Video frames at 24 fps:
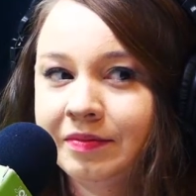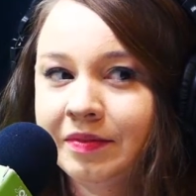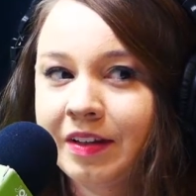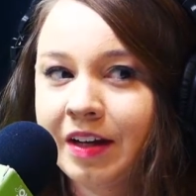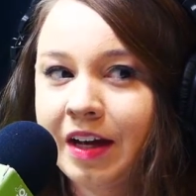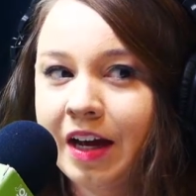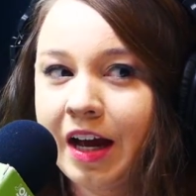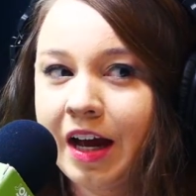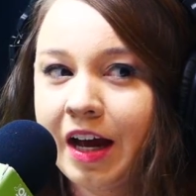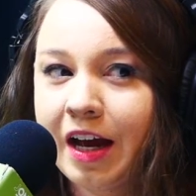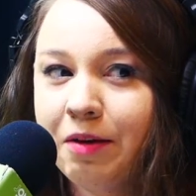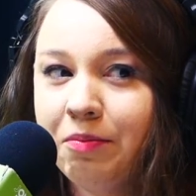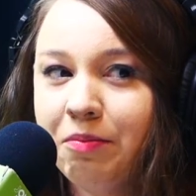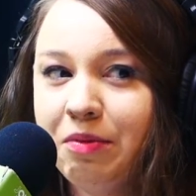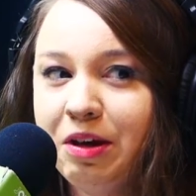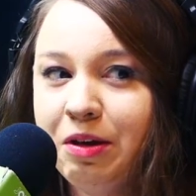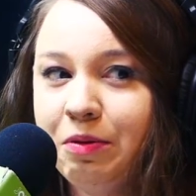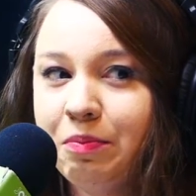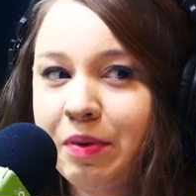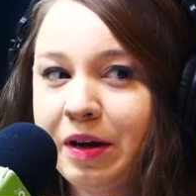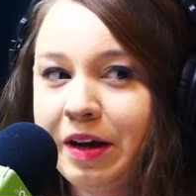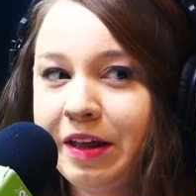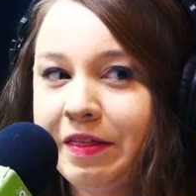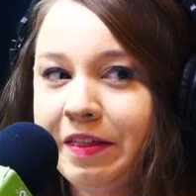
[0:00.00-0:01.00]
mean,
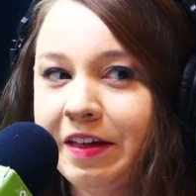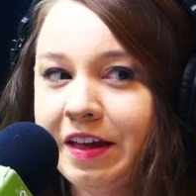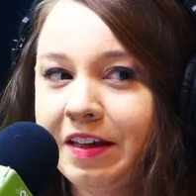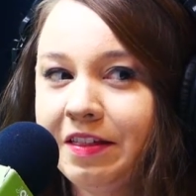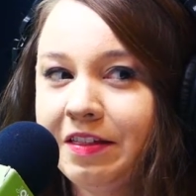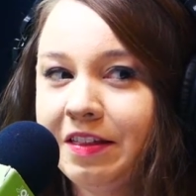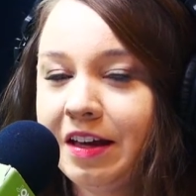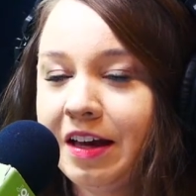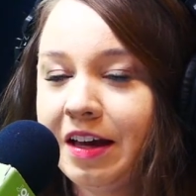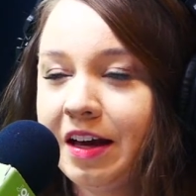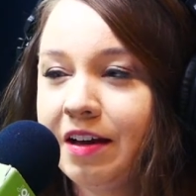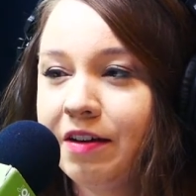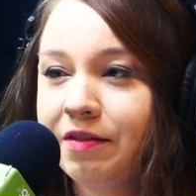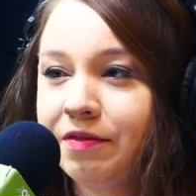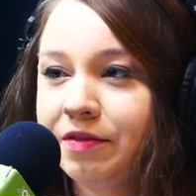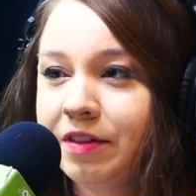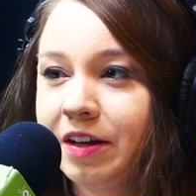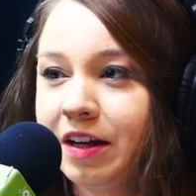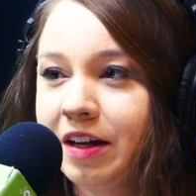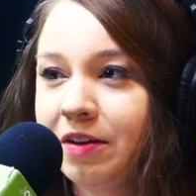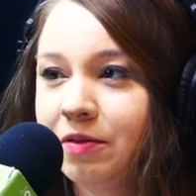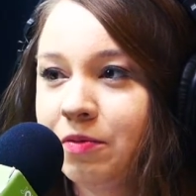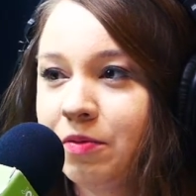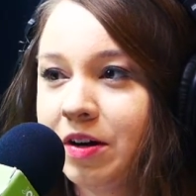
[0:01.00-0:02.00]
by then they have
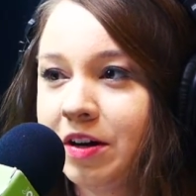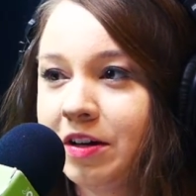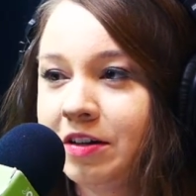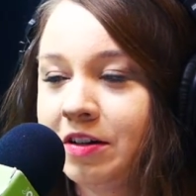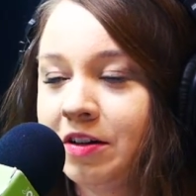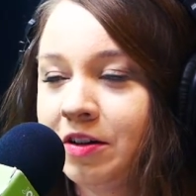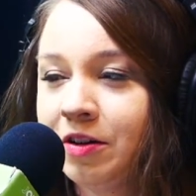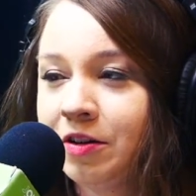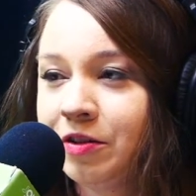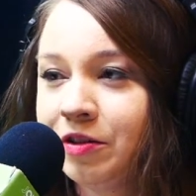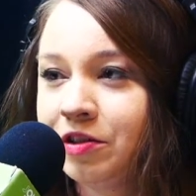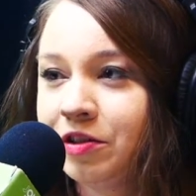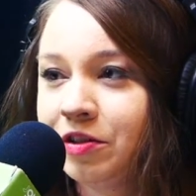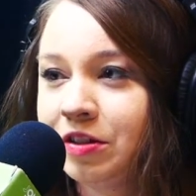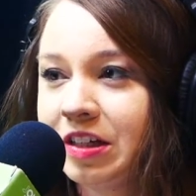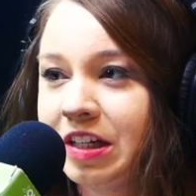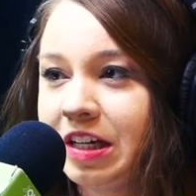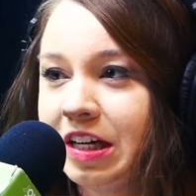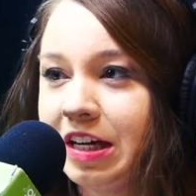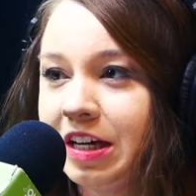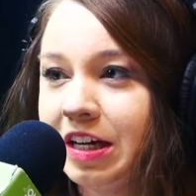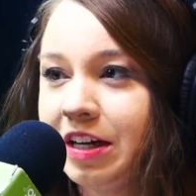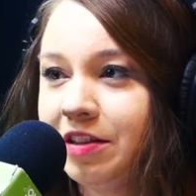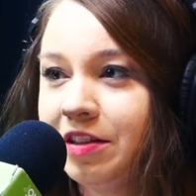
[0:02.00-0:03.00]
like all their
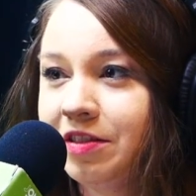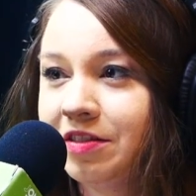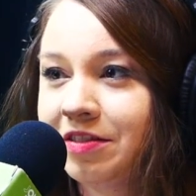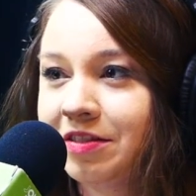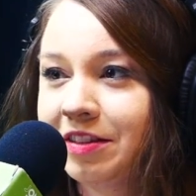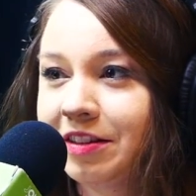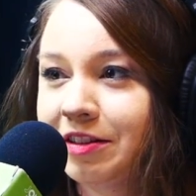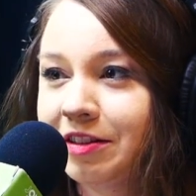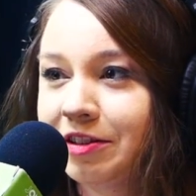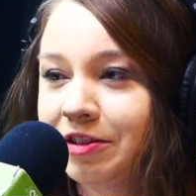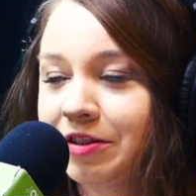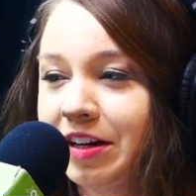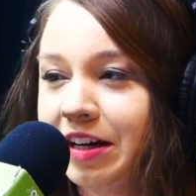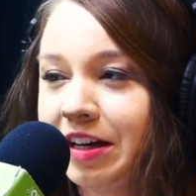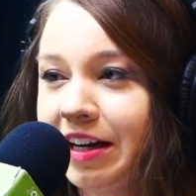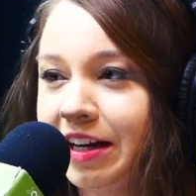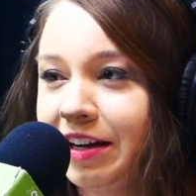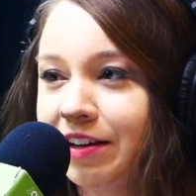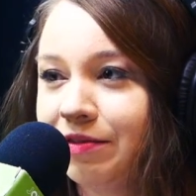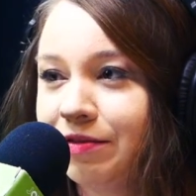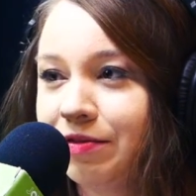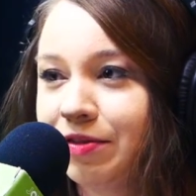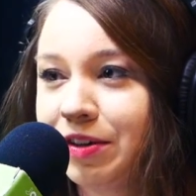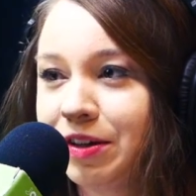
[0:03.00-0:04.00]
teeth and they're eating
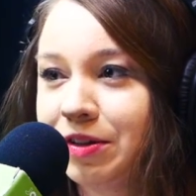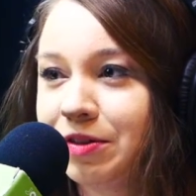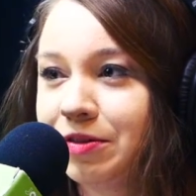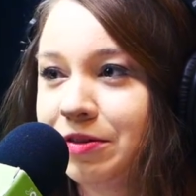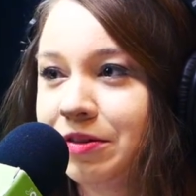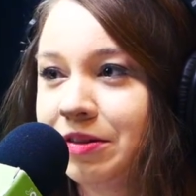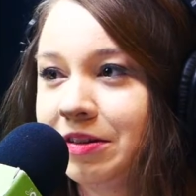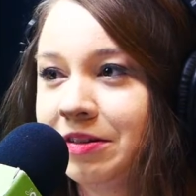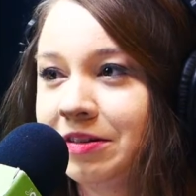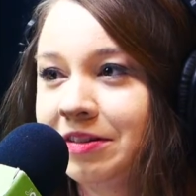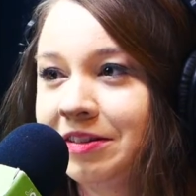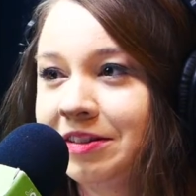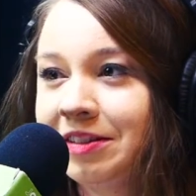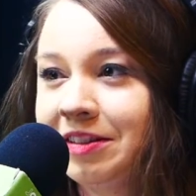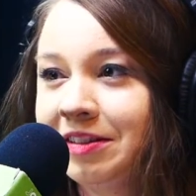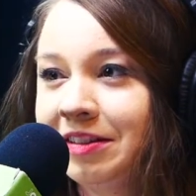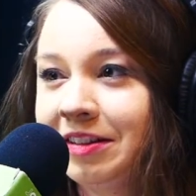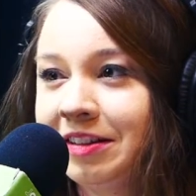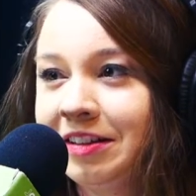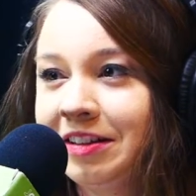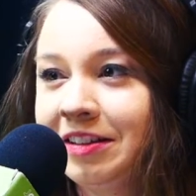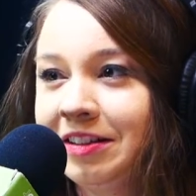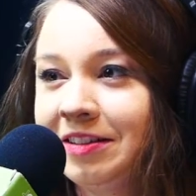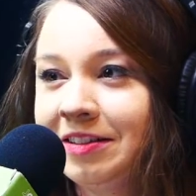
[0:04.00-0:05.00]
food.
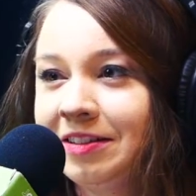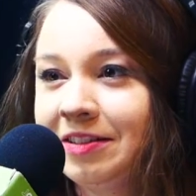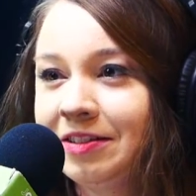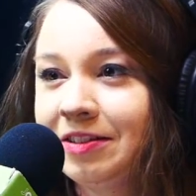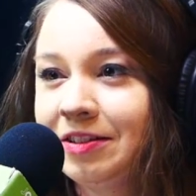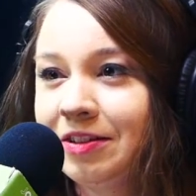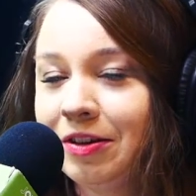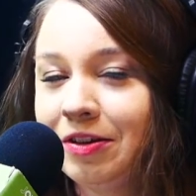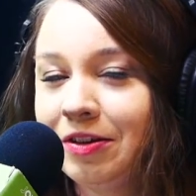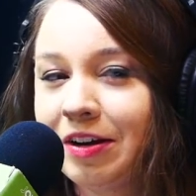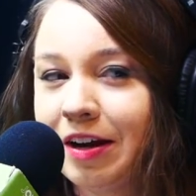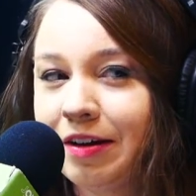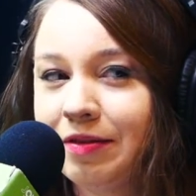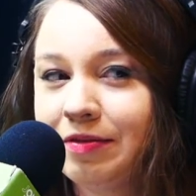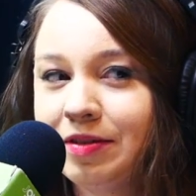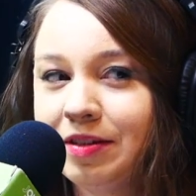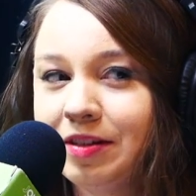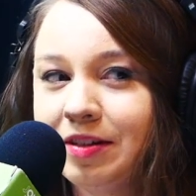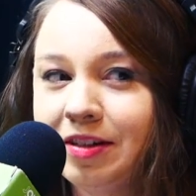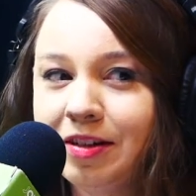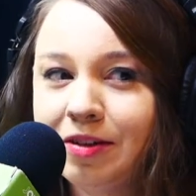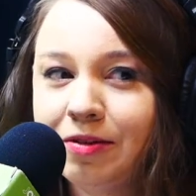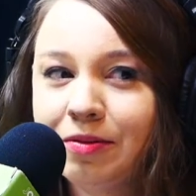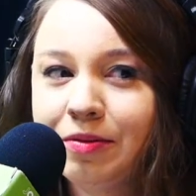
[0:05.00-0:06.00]
So you'd have to
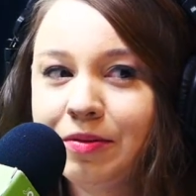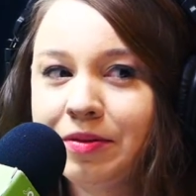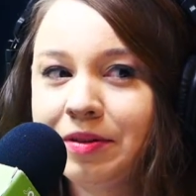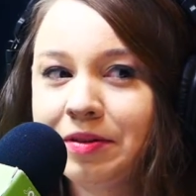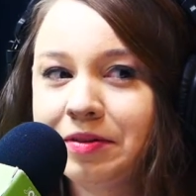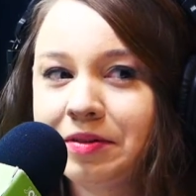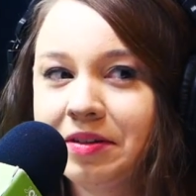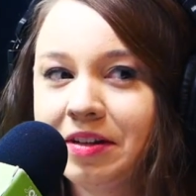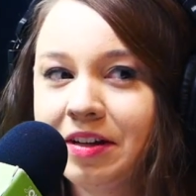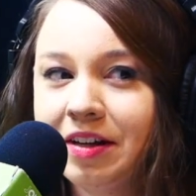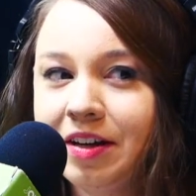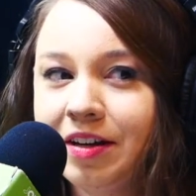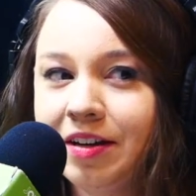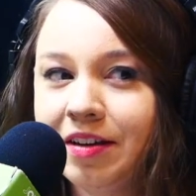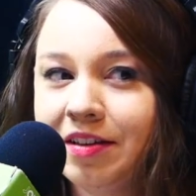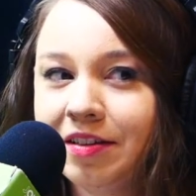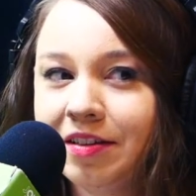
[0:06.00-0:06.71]
deal with their teeth.